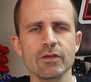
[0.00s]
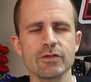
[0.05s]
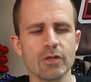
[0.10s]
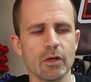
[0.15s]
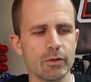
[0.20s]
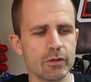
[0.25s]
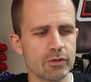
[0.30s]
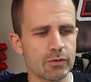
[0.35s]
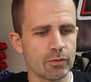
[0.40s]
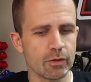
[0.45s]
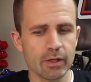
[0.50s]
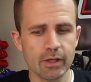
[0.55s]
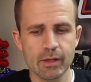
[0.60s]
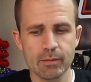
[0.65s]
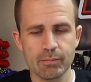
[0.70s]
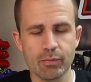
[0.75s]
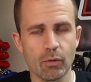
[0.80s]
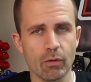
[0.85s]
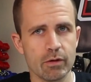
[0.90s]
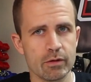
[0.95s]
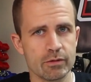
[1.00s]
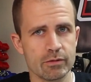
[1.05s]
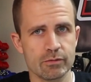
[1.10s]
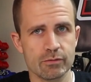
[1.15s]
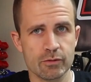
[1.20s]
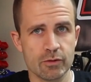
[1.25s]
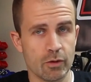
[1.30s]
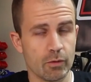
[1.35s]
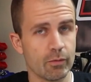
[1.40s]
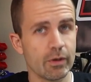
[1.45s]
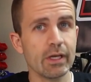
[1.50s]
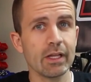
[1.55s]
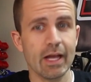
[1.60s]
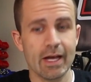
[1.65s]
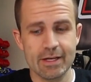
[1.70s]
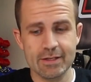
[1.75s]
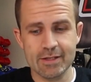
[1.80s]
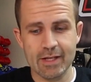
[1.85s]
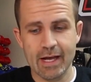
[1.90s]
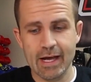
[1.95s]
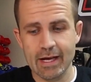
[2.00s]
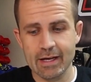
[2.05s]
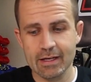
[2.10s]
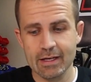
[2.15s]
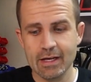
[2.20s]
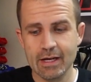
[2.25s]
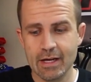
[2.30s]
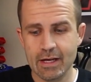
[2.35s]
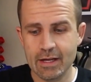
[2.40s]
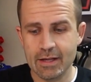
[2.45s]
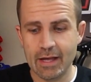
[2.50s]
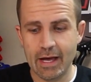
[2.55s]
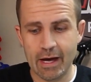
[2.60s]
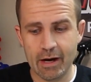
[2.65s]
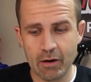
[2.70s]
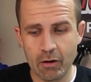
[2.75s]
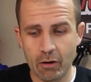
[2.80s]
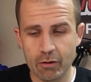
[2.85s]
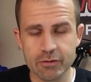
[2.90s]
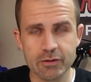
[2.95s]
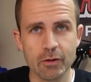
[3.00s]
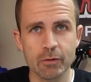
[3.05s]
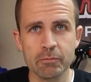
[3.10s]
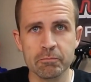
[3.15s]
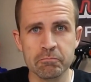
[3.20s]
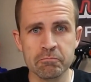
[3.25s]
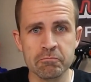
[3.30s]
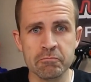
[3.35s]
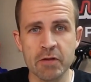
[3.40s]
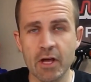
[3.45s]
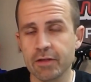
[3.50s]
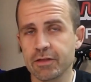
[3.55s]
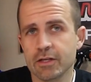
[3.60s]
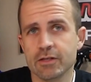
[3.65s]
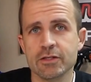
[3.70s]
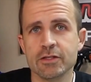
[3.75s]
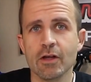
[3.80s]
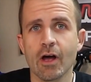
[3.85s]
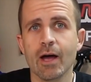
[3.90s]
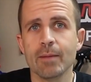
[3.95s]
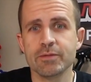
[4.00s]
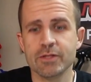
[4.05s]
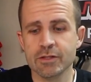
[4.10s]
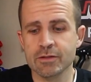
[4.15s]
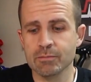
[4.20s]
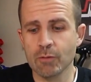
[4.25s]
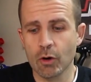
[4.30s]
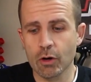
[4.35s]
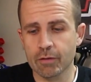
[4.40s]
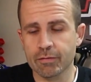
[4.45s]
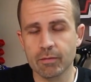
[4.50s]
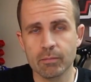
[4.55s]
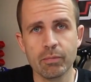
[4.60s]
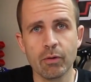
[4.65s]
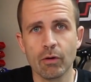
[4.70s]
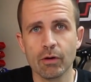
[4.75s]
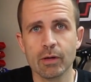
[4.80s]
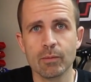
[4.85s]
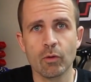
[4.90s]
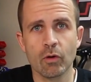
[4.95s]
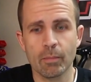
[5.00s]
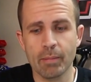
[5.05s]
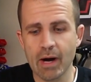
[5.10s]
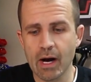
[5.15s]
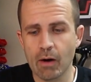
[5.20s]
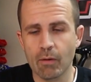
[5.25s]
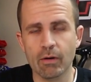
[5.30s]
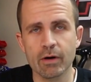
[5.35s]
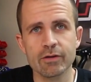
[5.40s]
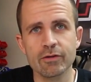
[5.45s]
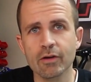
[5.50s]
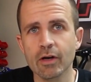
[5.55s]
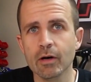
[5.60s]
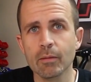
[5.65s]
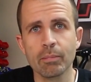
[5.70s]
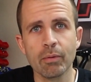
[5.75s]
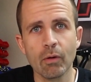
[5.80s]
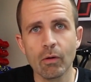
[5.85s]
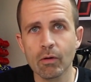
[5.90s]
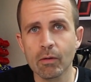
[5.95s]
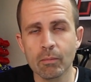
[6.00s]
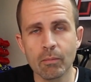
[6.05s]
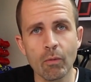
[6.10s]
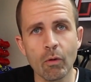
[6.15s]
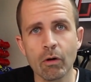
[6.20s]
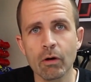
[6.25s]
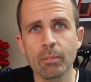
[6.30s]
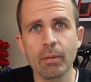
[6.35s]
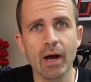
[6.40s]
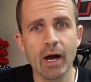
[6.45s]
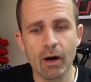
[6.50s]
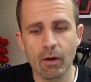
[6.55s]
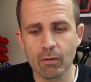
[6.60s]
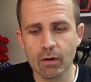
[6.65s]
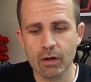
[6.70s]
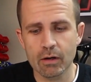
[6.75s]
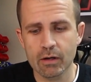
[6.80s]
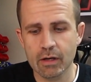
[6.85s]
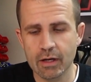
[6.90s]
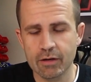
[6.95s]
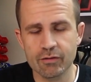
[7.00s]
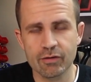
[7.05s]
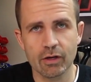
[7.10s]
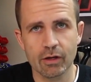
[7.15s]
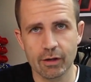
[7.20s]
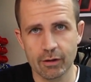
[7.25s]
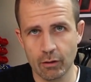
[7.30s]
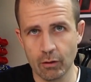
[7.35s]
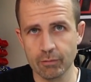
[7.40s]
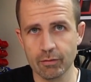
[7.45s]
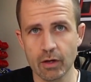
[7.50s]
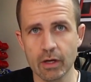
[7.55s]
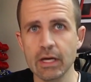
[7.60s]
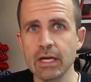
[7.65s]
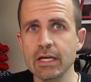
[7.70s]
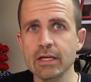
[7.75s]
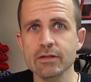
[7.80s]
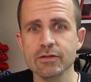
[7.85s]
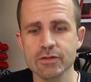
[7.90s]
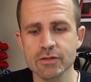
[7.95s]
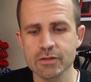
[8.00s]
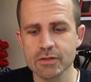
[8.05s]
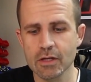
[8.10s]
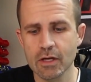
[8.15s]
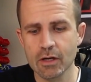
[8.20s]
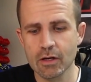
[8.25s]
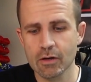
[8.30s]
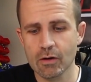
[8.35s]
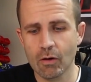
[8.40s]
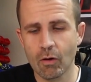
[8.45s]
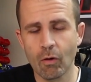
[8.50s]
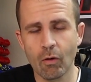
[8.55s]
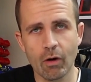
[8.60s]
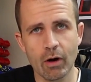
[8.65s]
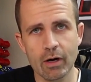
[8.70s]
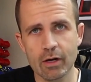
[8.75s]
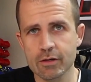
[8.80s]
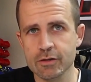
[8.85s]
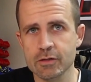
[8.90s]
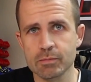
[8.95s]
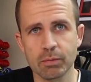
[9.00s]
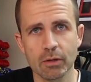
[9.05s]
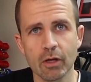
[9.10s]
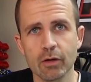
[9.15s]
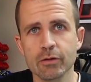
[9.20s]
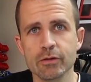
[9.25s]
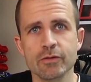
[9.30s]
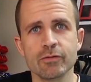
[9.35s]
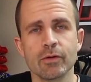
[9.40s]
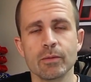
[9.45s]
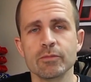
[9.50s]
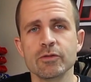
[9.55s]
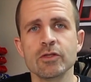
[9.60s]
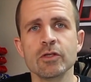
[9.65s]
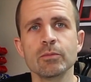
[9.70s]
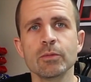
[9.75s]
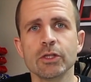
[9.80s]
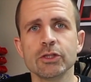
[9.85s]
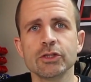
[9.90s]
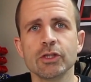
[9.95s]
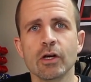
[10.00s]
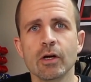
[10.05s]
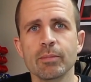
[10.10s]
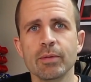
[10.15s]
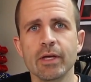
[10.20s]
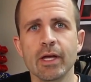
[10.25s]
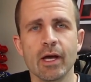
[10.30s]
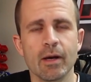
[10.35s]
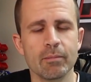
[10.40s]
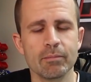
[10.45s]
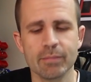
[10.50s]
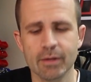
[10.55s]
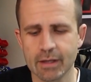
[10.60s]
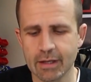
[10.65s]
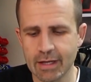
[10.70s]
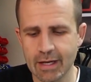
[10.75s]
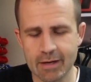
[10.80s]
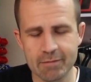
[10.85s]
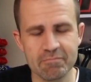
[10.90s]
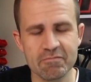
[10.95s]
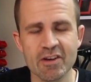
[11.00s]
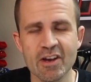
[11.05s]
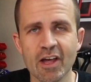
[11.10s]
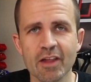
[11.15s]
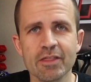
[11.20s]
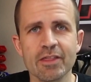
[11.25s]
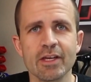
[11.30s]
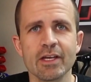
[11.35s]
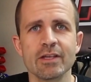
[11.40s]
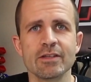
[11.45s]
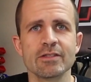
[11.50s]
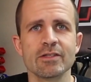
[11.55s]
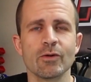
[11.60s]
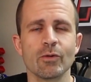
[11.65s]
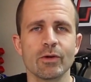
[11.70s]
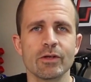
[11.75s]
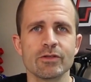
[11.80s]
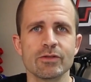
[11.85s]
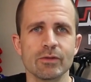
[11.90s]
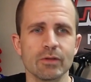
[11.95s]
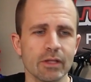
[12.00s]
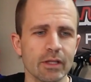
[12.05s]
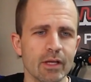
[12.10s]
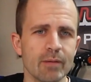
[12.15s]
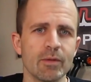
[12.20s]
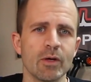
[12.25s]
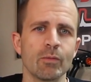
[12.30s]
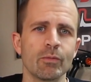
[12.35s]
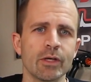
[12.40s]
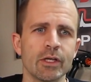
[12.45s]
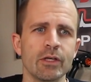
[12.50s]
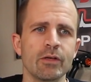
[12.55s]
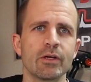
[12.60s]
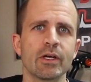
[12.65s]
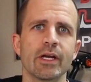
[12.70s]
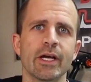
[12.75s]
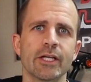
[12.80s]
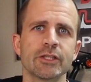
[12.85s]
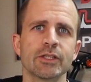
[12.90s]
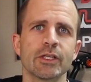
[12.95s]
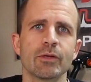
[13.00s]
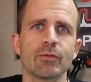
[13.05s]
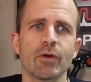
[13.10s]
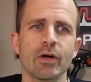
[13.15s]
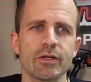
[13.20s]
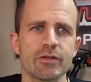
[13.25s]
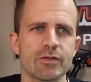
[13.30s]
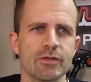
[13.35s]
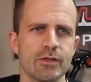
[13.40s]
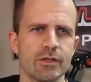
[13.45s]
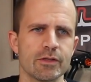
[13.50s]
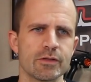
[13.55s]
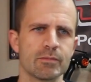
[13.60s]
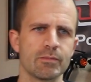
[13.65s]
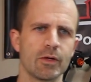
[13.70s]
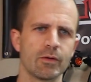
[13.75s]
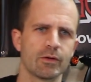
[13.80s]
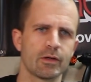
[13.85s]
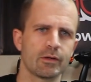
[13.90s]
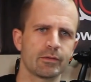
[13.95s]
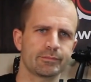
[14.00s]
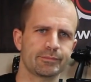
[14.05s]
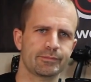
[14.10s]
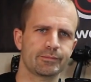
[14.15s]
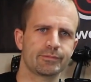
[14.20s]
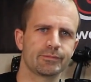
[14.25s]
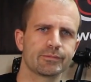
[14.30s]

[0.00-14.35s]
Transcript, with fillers: So it's really important to realize that, that also nothing stops this motor from pulling more power. It's gonna pull more power until it overheats or it explodes from too much RPM. But again, nothing is going to limit what you can actually run to this motor.